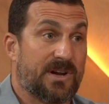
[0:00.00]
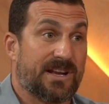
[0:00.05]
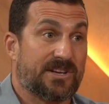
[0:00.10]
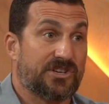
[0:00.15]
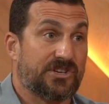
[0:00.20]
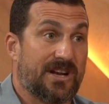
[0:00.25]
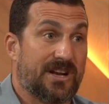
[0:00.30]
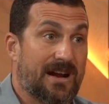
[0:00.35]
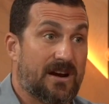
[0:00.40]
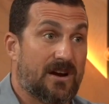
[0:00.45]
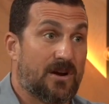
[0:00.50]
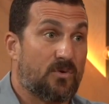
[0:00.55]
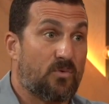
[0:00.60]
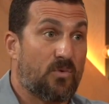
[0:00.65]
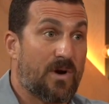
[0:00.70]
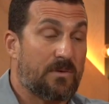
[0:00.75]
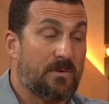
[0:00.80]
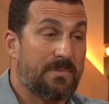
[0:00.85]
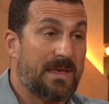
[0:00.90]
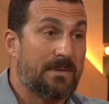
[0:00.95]
prediction error,
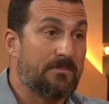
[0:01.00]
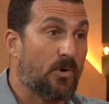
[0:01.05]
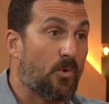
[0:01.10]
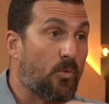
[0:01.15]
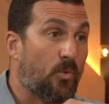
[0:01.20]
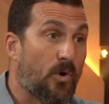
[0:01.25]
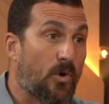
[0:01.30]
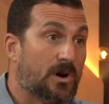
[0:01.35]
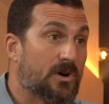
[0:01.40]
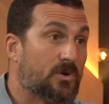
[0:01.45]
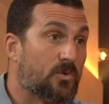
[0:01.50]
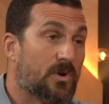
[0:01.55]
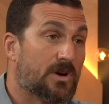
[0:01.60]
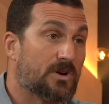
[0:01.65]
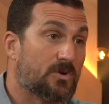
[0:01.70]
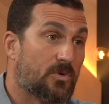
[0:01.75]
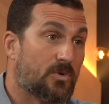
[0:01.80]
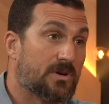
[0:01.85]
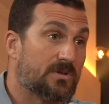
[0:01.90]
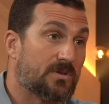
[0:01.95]
where people work,
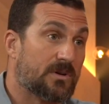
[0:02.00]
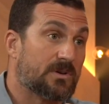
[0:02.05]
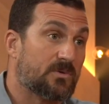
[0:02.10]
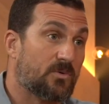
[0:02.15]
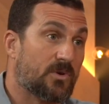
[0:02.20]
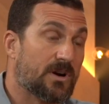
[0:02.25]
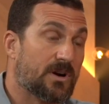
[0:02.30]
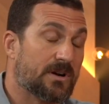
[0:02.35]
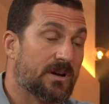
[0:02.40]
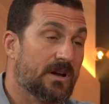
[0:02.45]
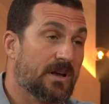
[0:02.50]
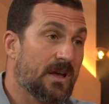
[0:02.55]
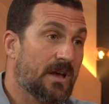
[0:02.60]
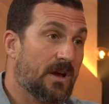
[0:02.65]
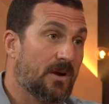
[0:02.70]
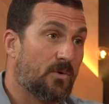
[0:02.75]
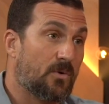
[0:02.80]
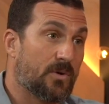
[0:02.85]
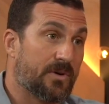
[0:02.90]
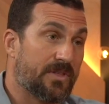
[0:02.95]

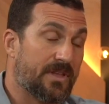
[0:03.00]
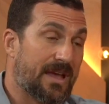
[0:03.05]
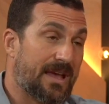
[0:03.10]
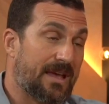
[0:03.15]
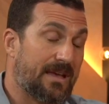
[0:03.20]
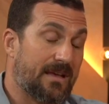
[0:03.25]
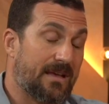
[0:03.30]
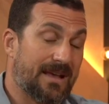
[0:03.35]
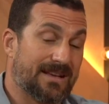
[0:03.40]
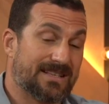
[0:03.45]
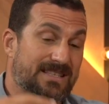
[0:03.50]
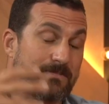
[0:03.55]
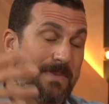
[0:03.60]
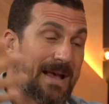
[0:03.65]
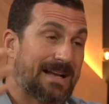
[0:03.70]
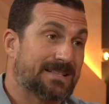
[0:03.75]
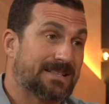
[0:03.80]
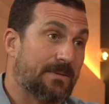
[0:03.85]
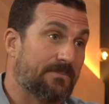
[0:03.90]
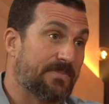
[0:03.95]
or they
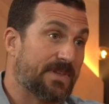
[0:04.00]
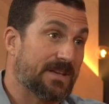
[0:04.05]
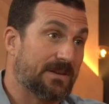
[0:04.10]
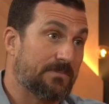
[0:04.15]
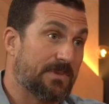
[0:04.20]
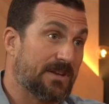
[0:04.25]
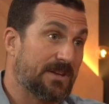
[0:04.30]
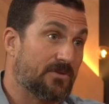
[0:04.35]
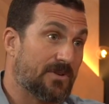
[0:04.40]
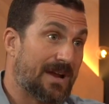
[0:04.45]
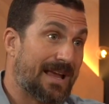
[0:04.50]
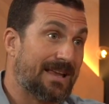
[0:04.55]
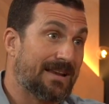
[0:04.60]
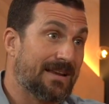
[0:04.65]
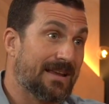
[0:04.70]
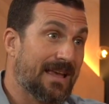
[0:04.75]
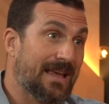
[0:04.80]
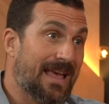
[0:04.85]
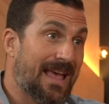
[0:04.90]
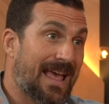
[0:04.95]
expect something to be
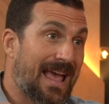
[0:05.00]
great.